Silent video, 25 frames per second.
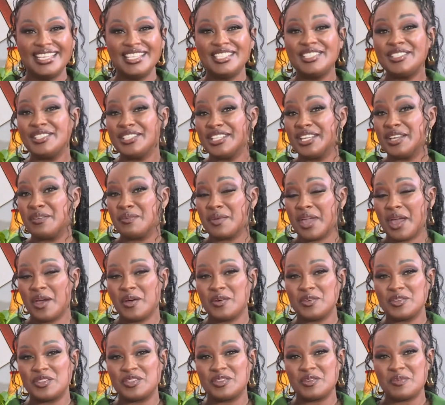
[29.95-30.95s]
Today we are
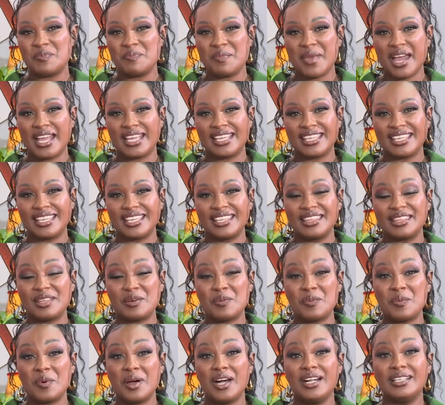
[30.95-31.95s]
also marking the
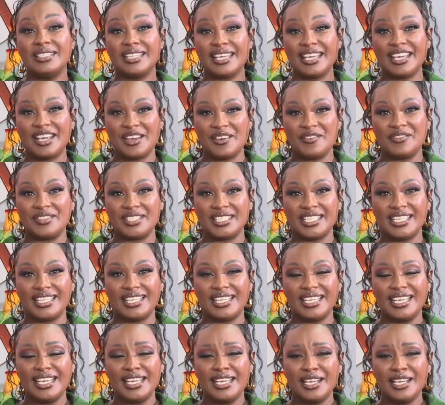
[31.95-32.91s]
World Health Day,